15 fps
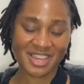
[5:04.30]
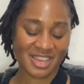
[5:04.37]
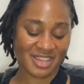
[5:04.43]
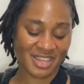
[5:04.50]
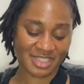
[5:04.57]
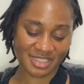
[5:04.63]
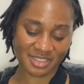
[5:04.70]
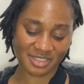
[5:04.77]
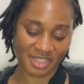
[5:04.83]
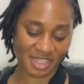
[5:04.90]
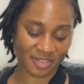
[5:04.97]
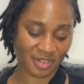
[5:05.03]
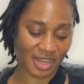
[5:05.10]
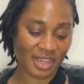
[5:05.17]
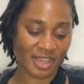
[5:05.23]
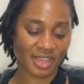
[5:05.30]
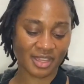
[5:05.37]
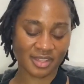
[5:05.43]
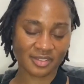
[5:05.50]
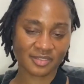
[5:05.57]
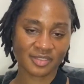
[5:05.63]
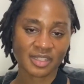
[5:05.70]
I still like what I
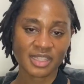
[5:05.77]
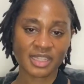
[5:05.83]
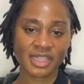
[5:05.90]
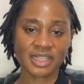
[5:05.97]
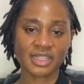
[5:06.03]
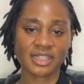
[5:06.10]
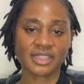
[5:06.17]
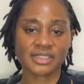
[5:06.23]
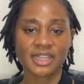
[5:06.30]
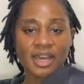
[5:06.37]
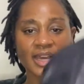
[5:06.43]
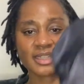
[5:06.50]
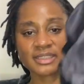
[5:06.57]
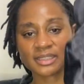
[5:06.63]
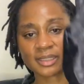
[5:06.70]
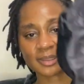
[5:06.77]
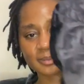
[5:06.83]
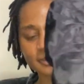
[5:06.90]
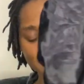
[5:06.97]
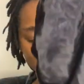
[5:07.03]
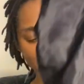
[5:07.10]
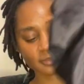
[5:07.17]
have. And then it ties up
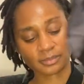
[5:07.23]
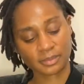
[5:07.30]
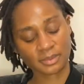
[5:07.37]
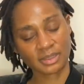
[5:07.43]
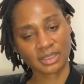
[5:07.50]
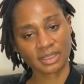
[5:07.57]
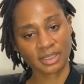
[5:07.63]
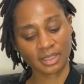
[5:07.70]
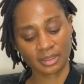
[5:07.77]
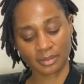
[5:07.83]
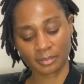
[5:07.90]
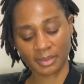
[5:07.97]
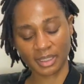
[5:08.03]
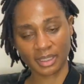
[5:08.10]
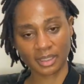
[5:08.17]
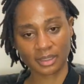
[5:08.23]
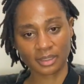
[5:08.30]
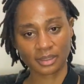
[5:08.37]
in the back.